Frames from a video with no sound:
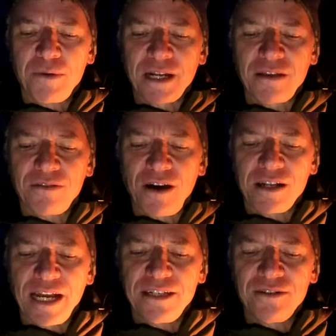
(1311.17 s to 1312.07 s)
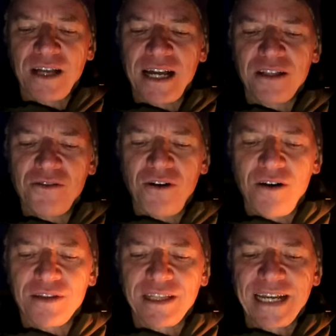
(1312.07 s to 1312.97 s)
but I thought I do not know
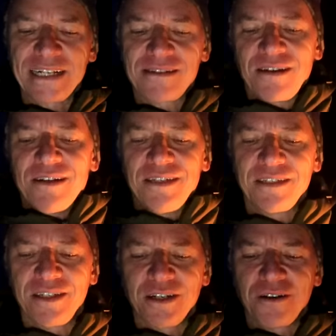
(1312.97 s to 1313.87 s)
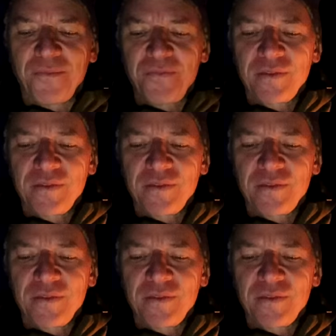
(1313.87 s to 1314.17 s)
all the latest hunting gear.